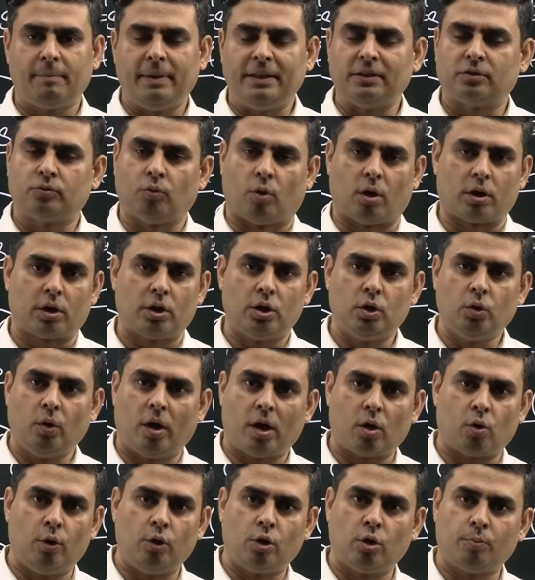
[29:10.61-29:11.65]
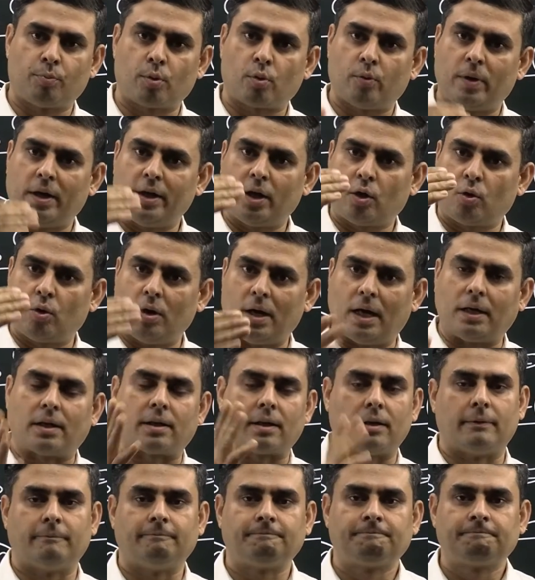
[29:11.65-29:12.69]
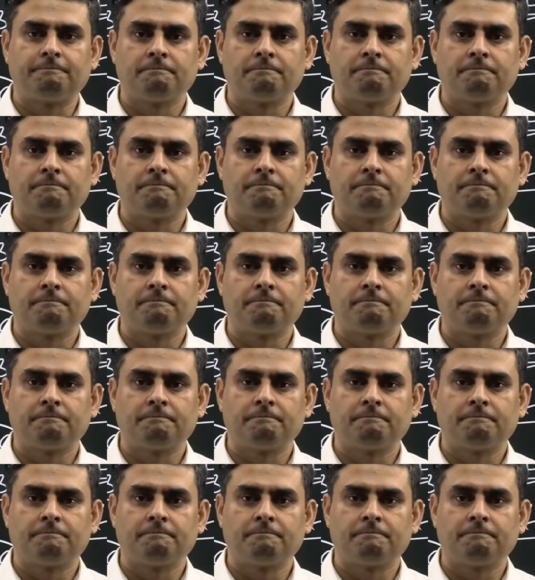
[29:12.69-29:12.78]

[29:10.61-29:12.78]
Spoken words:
means what? You are going to provide a collateral.